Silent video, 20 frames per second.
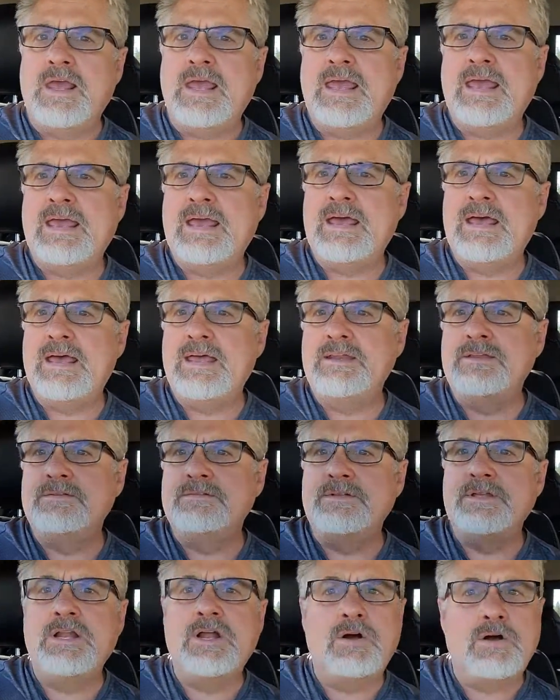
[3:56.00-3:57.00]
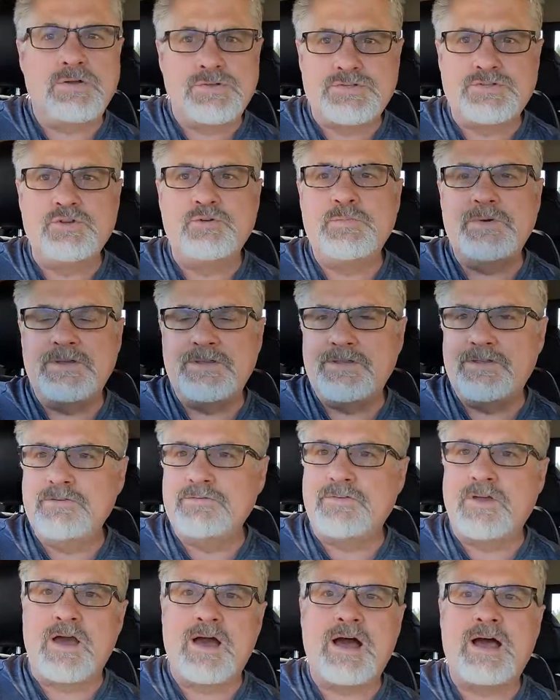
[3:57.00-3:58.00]
and assuming
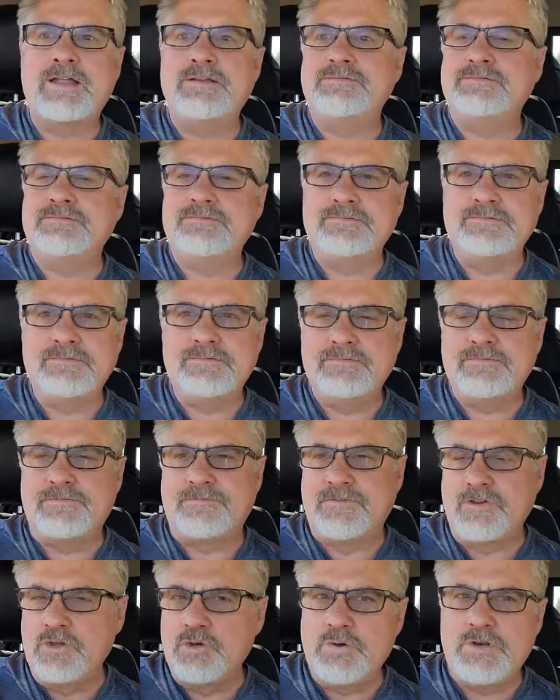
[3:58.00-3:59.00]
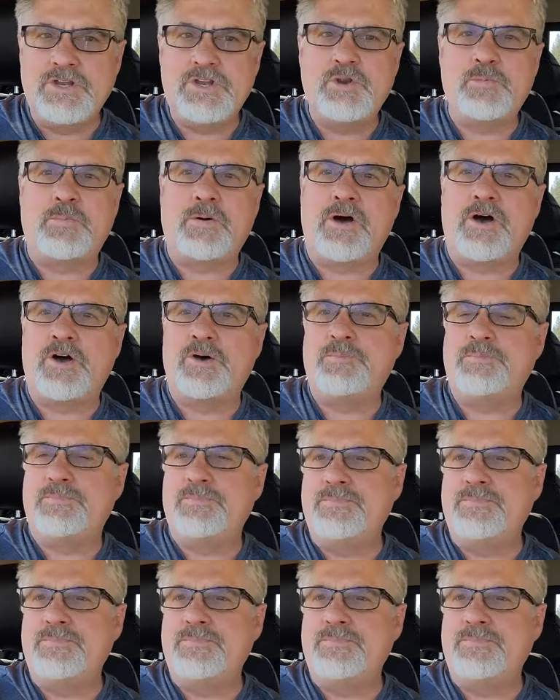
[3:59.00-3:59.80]
you've got fluid in your pump,